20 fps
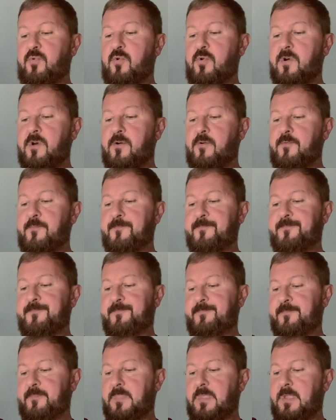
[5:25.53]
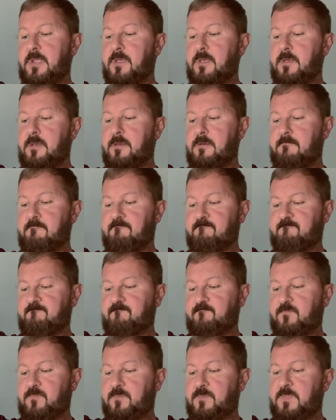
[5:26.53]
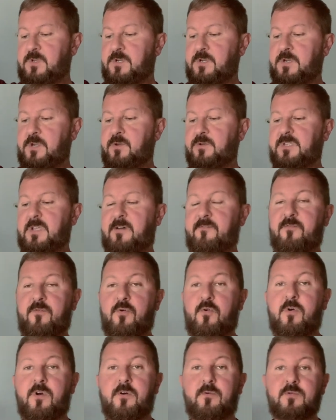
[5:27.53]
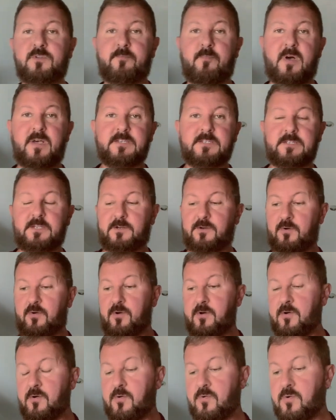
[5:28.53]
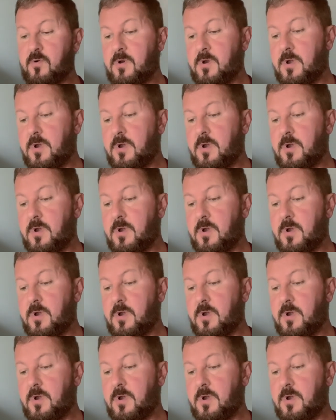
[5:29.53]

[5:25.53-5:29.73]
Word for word: oil. You can use other oils, mustard oil,